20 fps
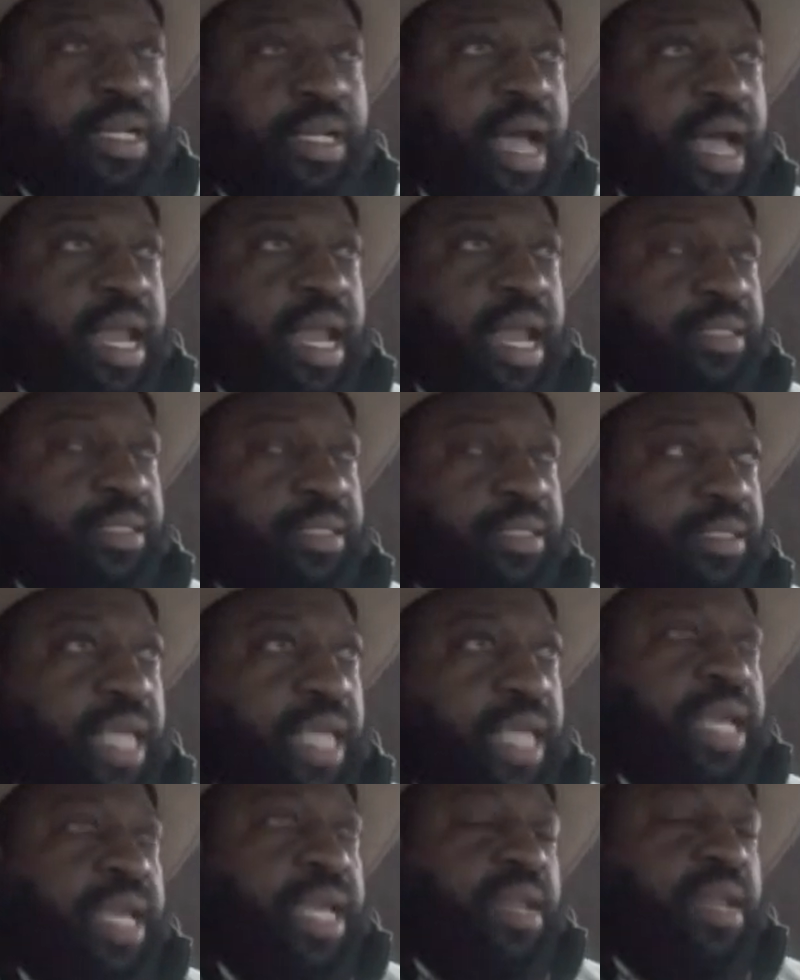I like to
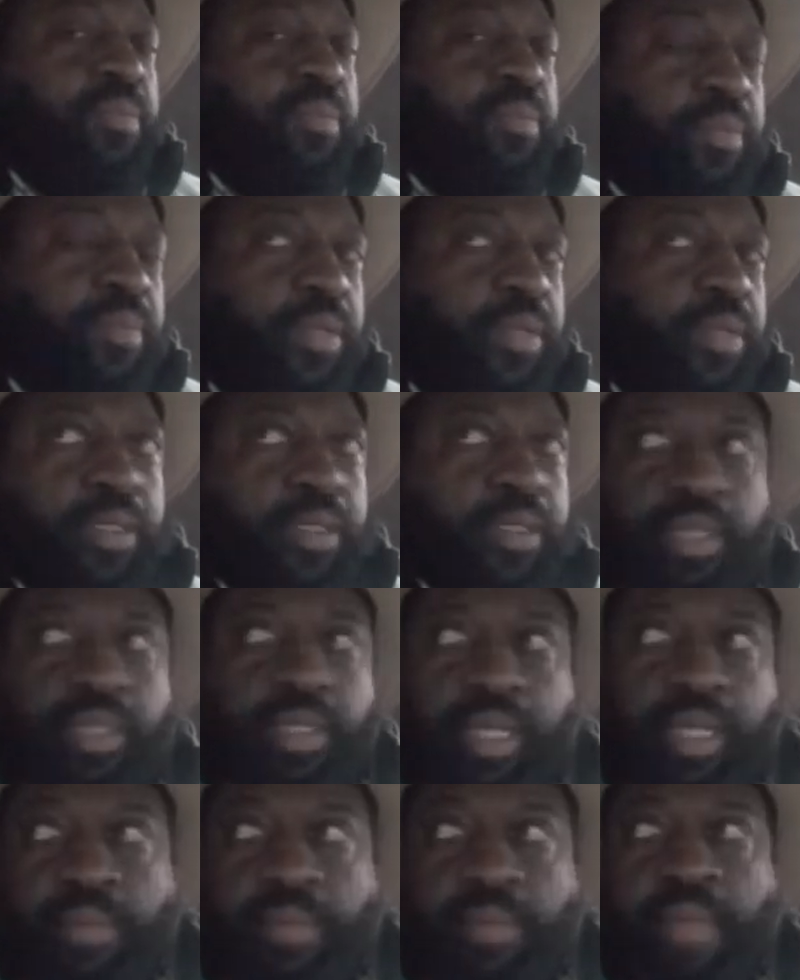take it
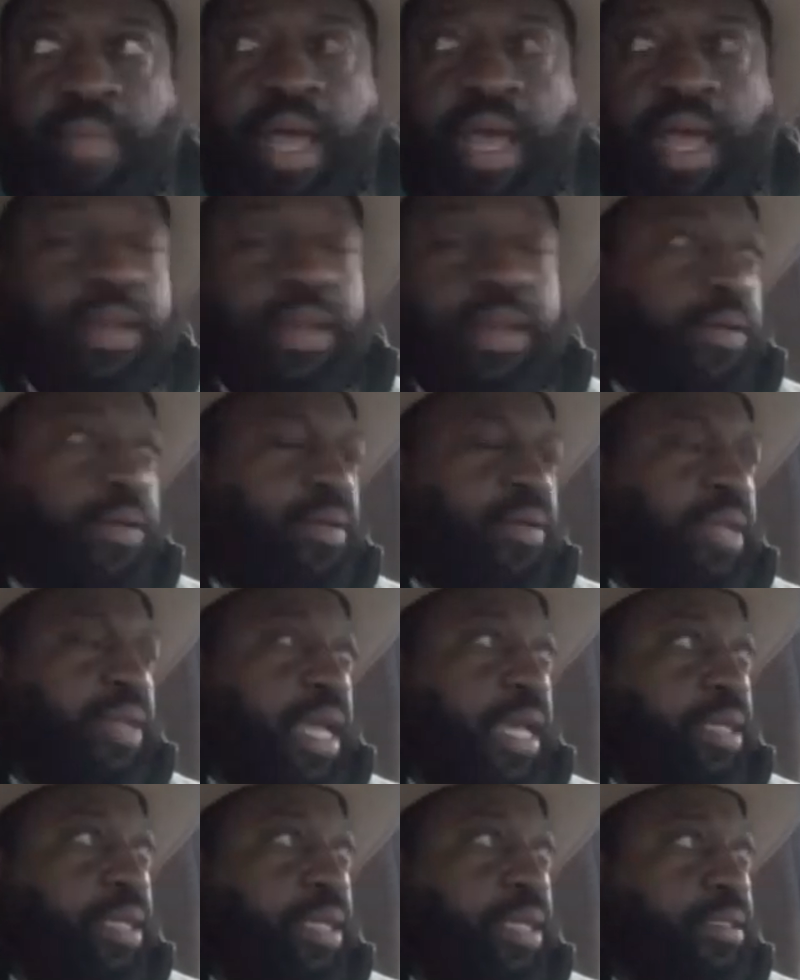and mount it
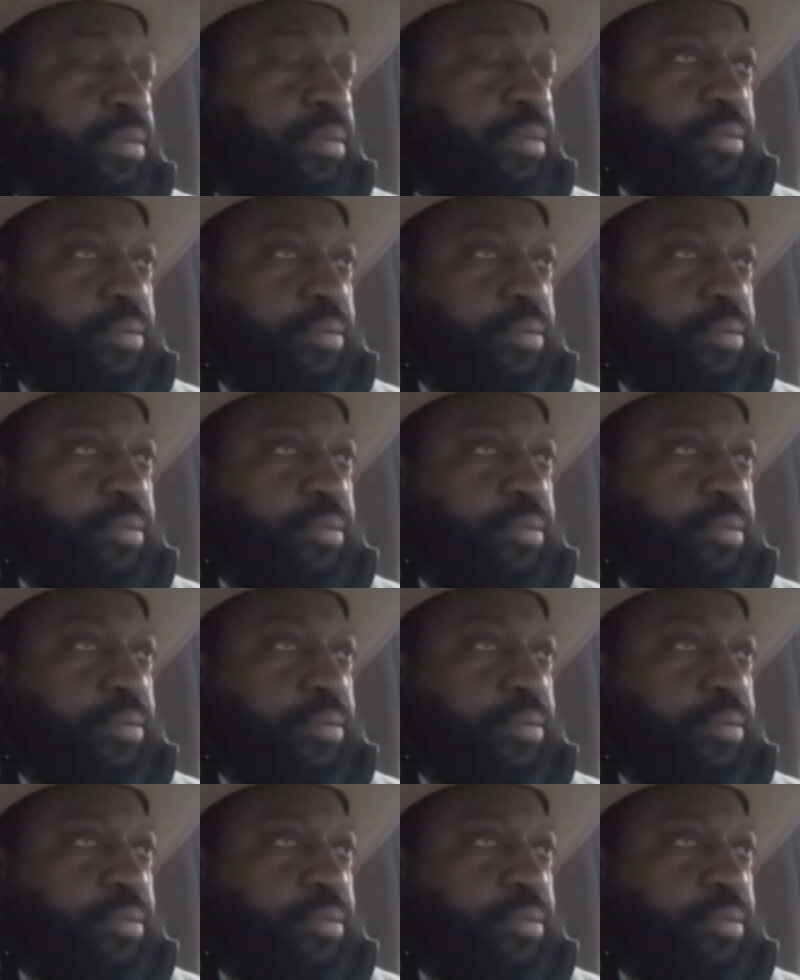like